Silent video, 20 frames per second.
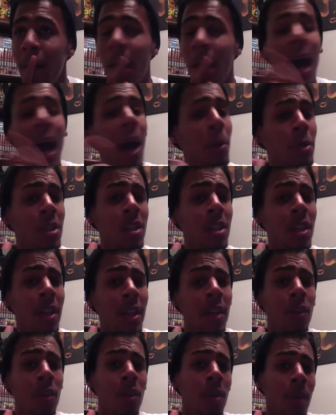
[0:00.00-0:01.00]
I was
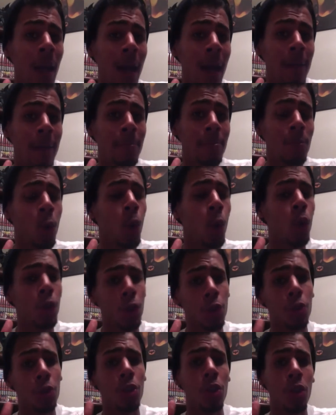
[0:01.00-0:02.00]
looking online on
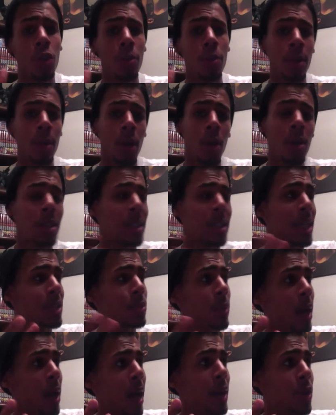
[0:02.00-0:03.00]
YouTube, you know, because that's
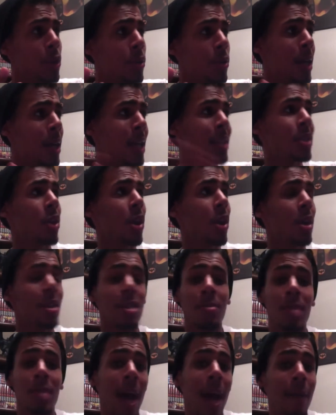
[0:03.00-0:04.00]
what I do, and I saw
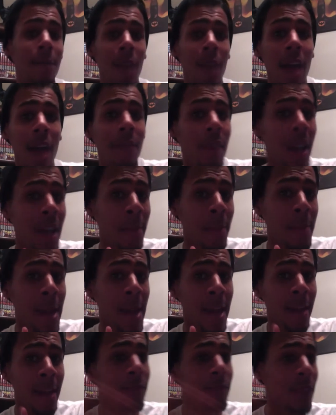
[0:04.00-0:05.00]
some top 5 anime
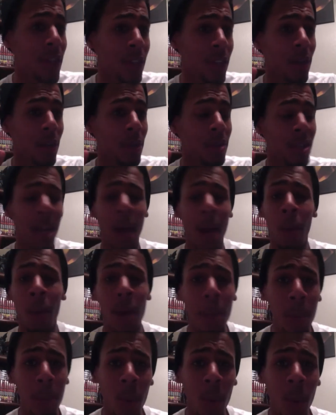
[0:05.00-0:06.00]
videos, and I want
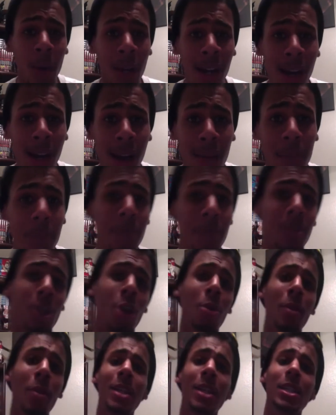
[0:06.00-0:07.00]
to put one up.
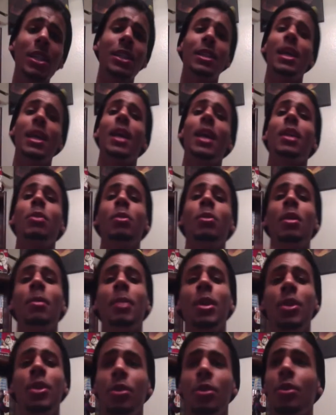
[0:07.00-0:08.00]
So that's exactly what I'm
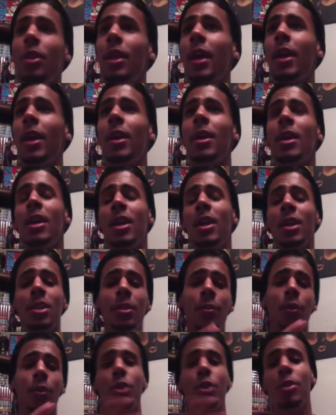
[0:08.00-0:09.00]
going to do today,
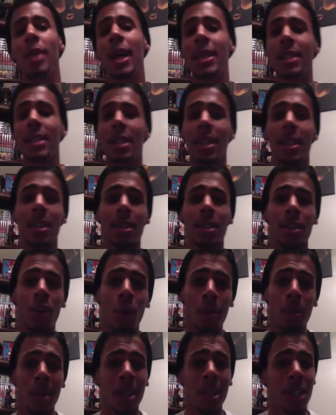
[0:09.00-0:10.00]
for you guys to get to know
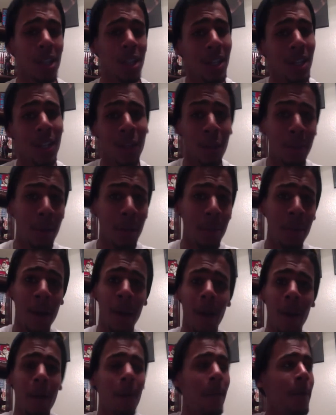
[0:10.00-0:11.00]
me just a little bit better.